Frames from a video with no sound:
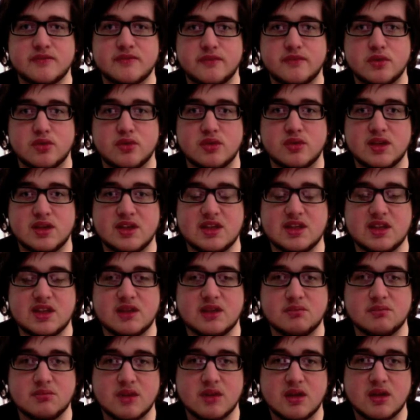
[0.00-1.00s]
for the
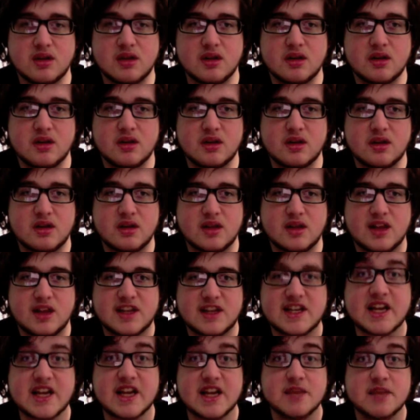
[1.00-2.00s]

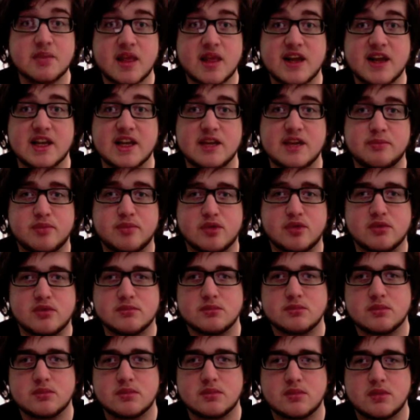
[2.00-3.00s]
Daily Planet, but
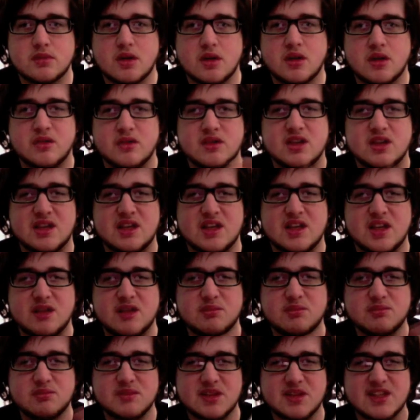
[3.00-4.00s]
on the
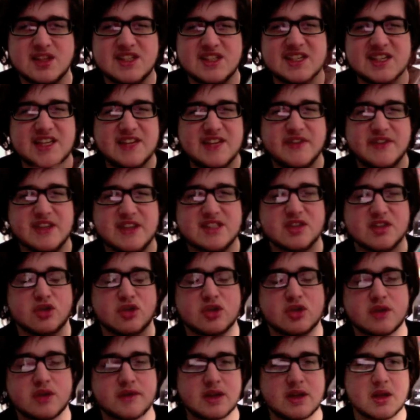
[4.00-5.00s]
TV
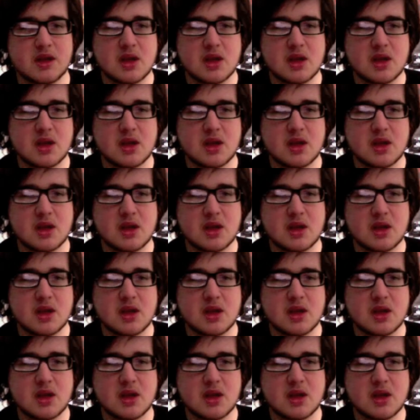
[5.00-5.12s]
side of it.